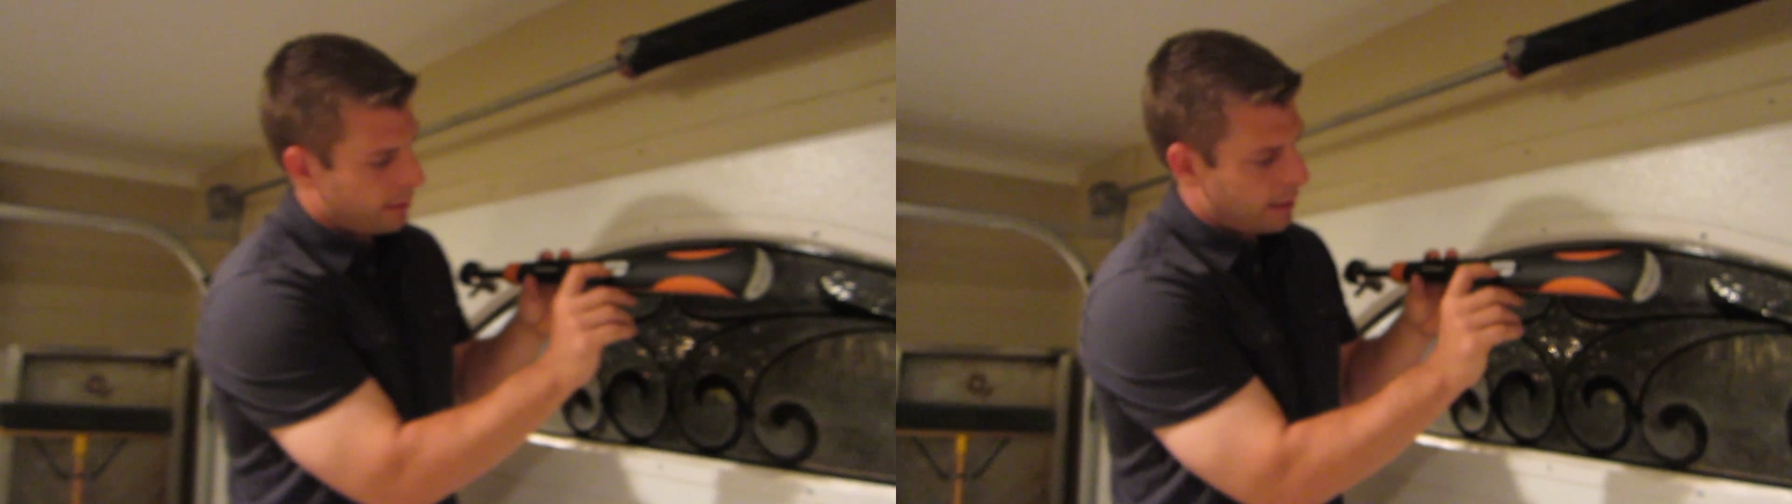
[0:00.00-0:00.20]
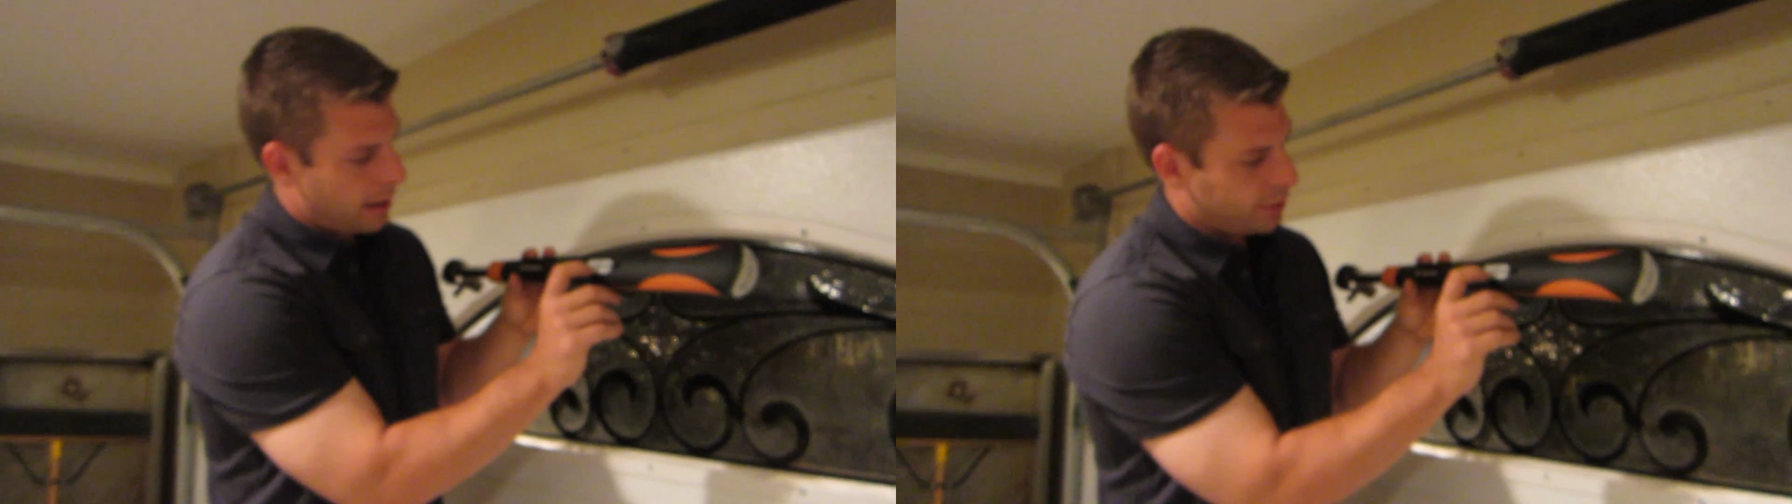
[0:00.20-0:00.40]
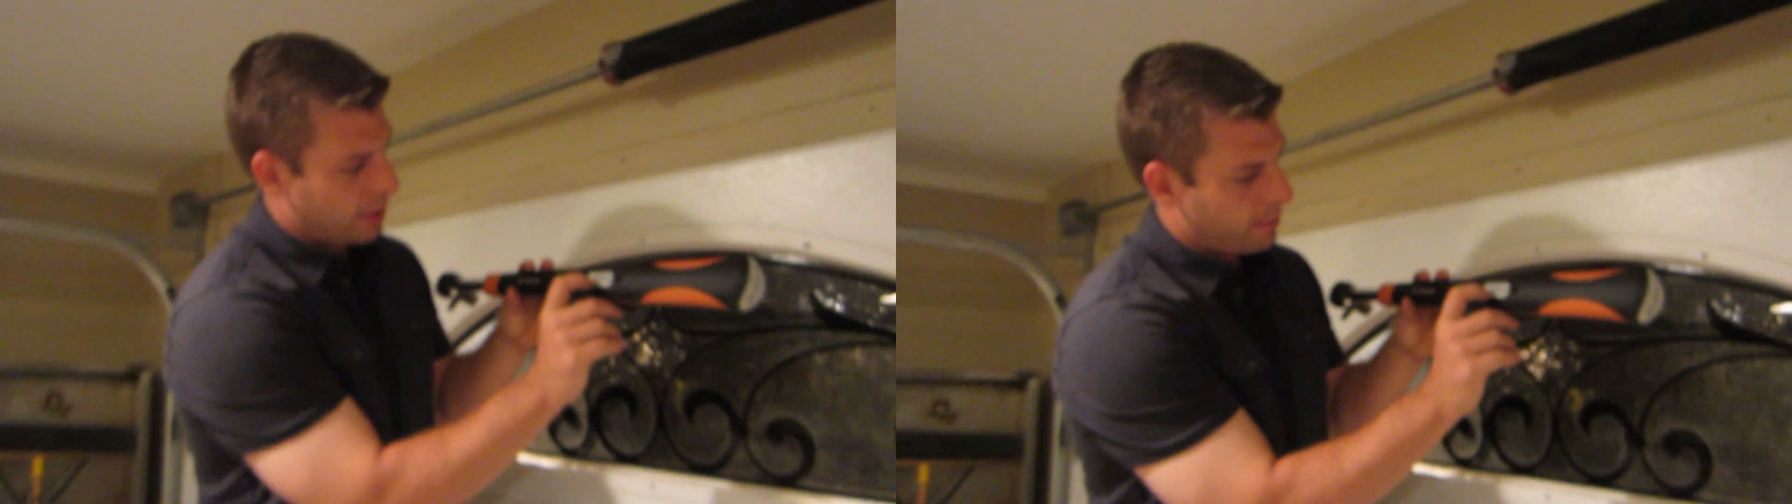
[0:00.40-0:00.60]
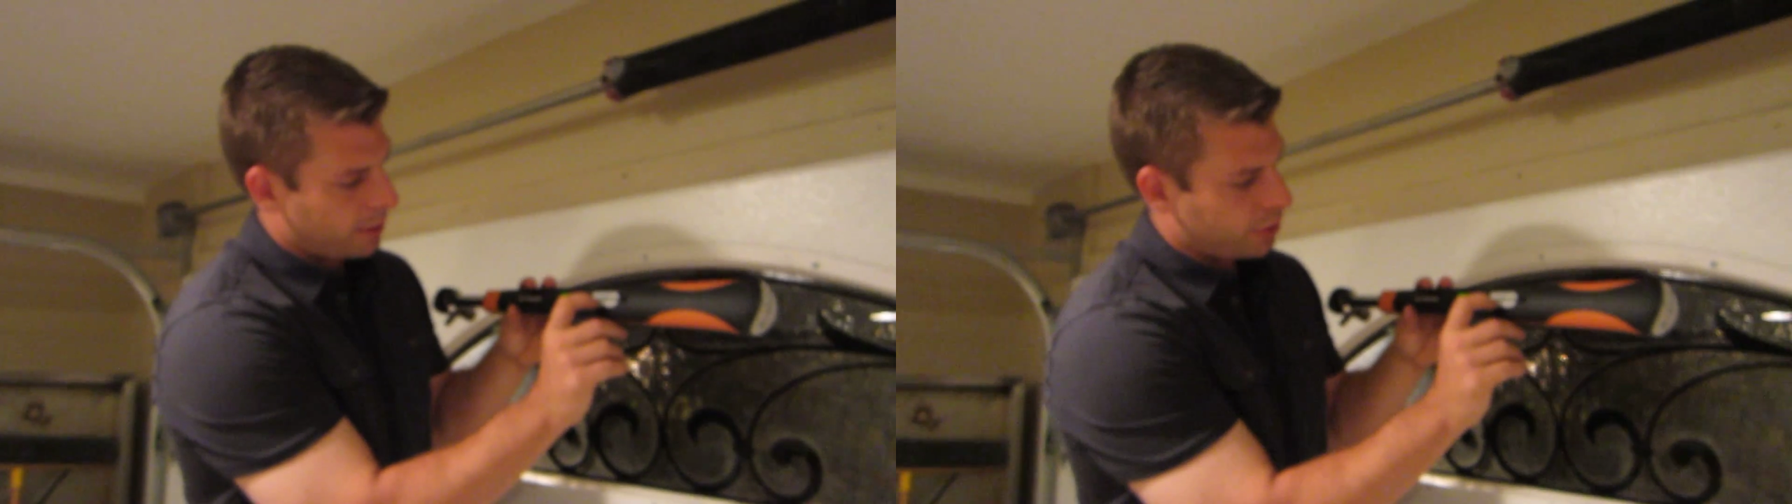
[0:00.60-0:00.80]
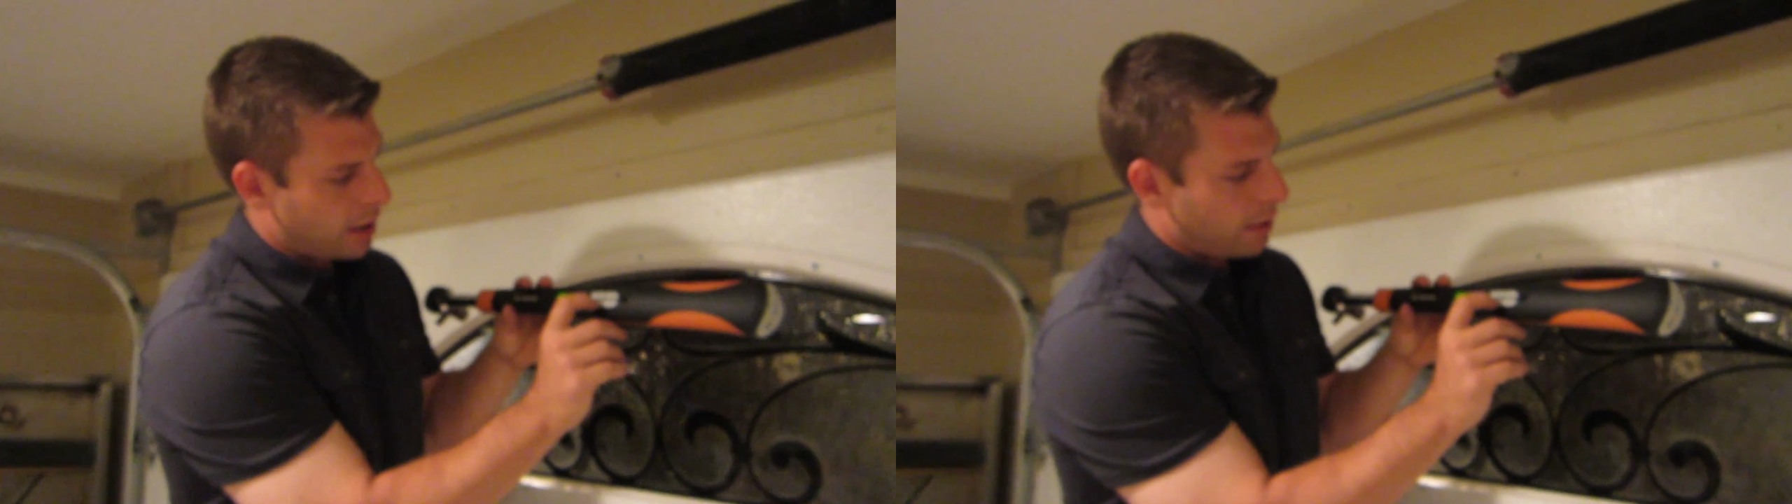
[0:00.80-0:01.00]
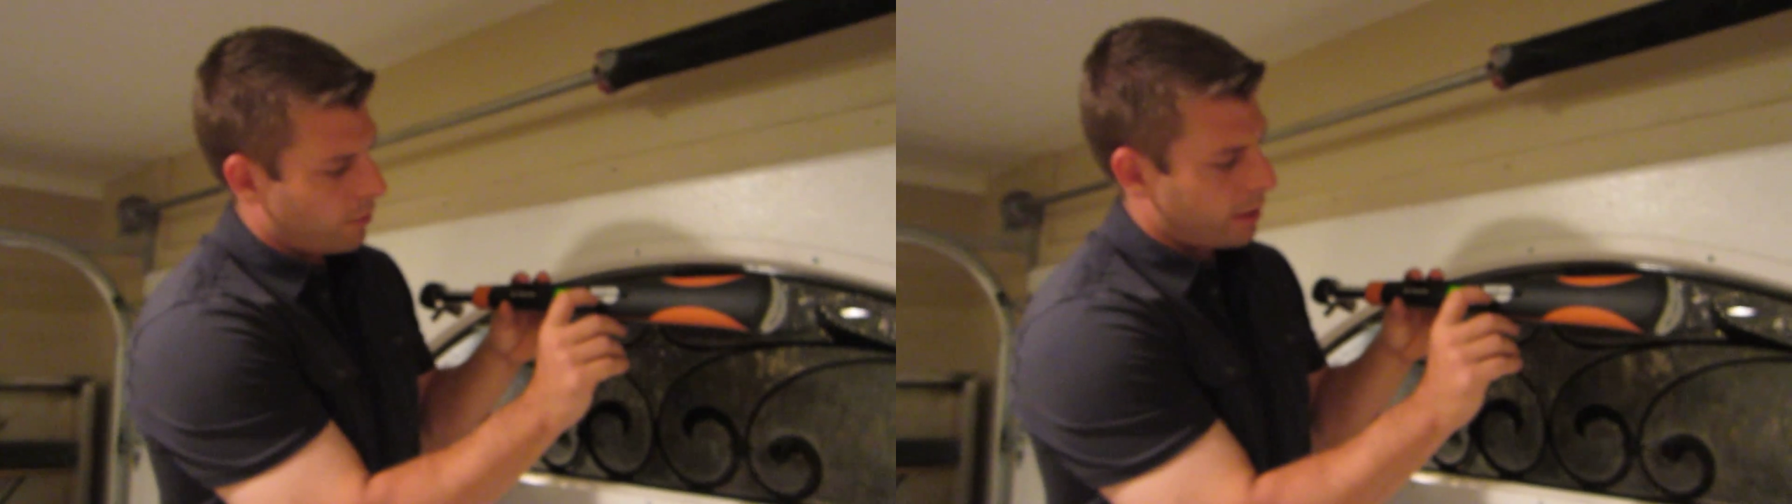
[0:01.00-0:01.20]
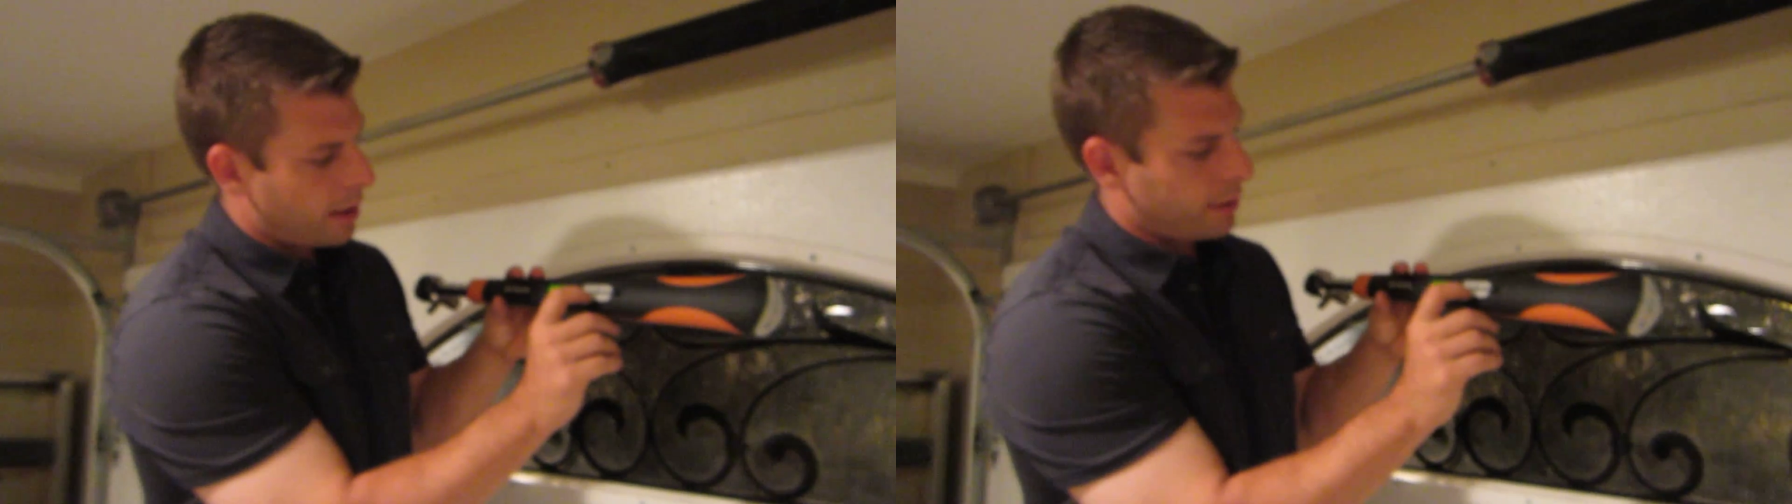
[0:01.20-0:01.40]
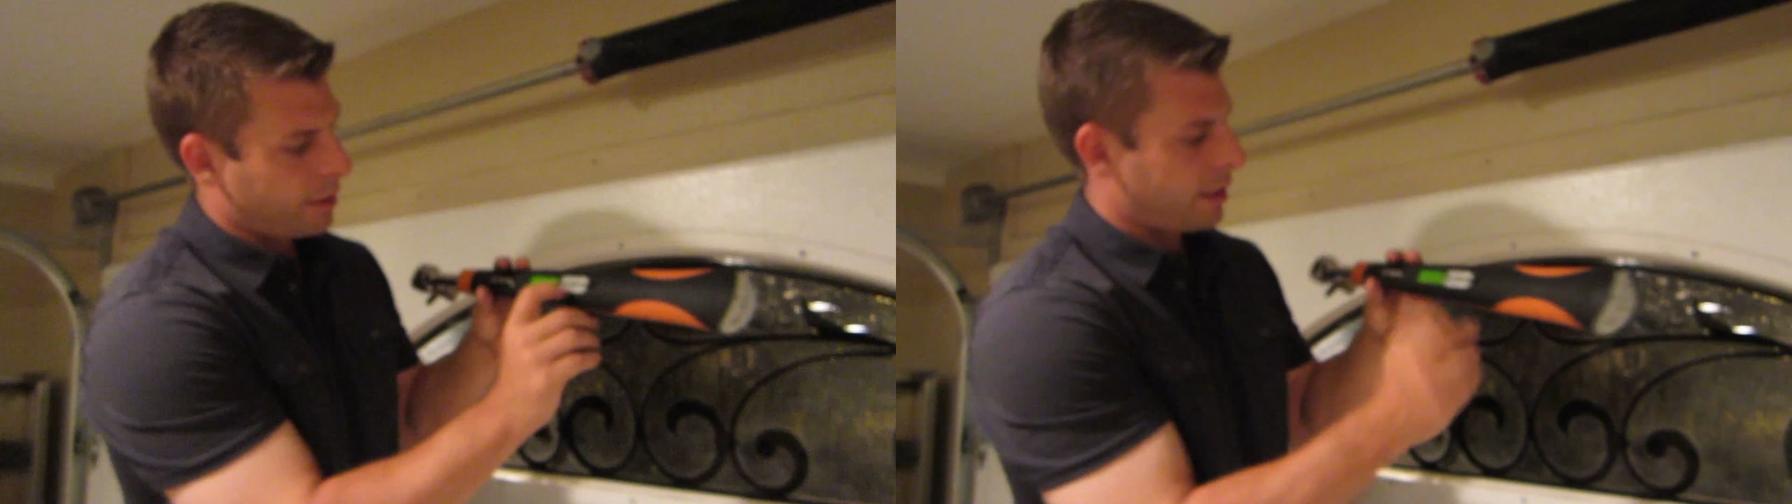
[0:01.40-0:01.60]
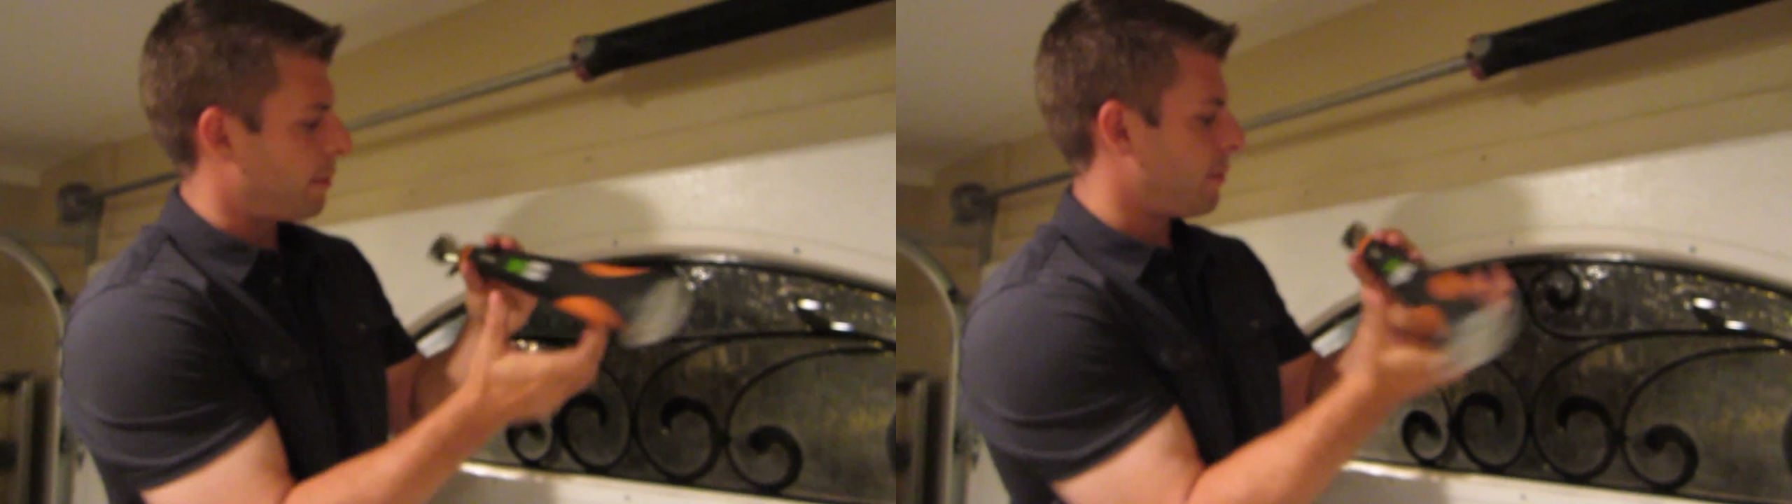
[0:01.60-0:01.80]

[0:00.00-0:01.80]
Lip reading: Actually, I'm going to try one other thing.